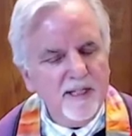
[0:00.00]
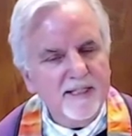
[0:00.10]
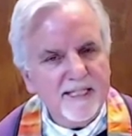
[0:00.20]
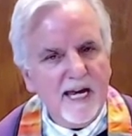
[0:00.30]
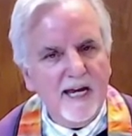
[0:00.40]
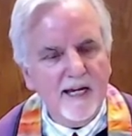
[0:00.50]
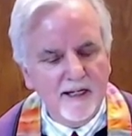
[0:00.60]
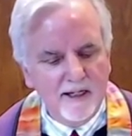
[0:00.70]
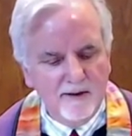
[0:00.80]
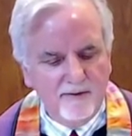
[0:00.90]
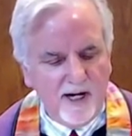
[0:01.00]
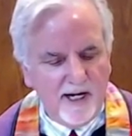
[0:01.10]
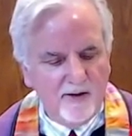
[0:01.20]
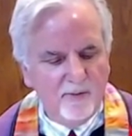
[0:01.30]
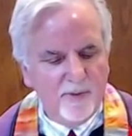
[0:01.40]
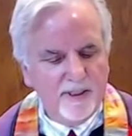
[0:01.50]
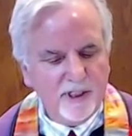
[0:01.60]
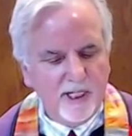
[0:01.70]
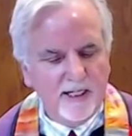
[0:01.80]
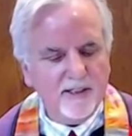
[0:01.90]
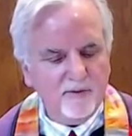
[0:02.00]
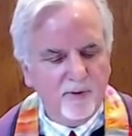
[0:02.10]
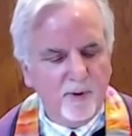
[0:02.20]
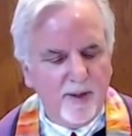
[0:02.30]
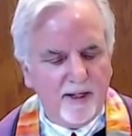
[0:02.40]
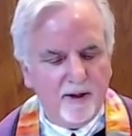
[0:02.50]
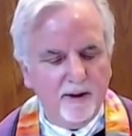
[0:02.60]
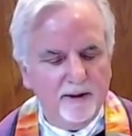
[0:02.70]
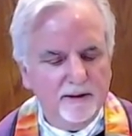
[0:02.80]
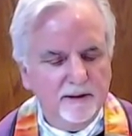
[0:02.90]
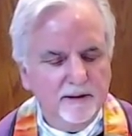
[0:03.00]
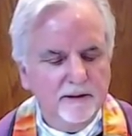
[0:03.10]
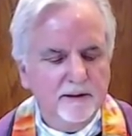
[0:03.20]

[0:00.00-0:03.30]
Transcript: Who can say if I've been changed for the better?